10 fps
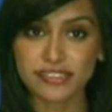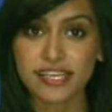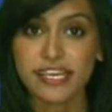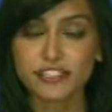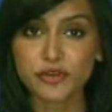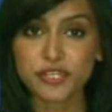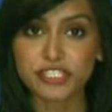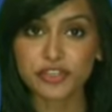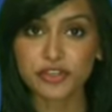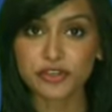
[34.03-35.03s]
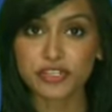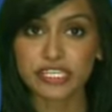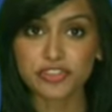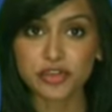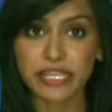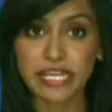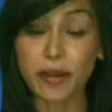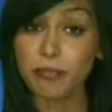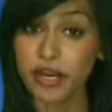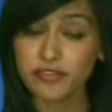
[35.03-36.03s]
Sony is currently trading
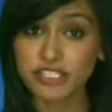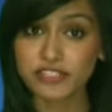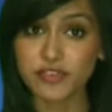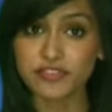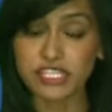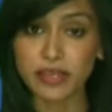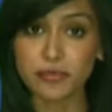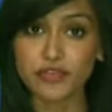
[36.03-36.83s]
above its 50-day moving